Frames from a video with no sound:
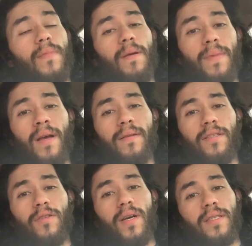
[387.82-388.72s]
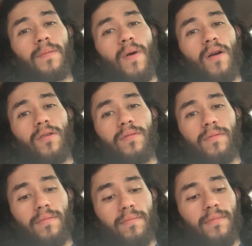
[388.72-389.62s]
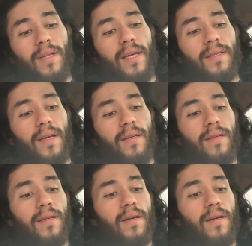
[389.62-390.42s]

Yeah, see you guys tomorrow. Leg day.